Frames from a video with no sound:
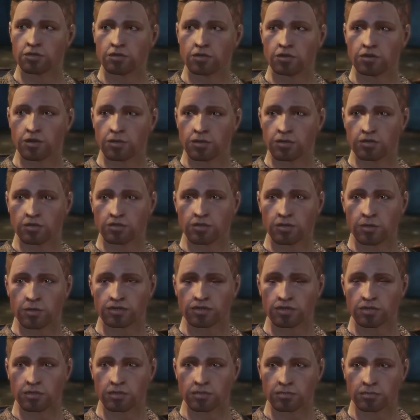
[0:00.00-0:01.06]
The way she
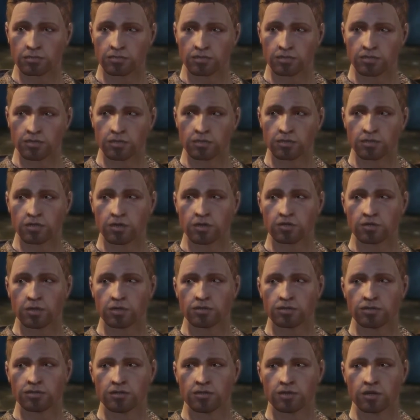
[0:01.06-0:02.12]
wields guilt, they should
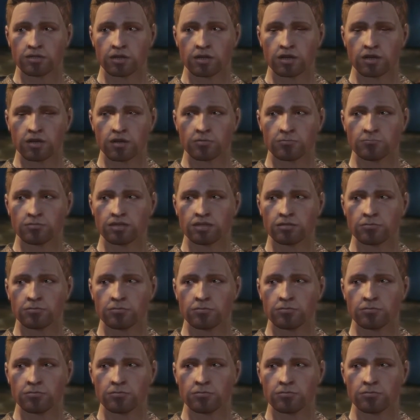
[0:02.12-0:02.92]
stick her in the army.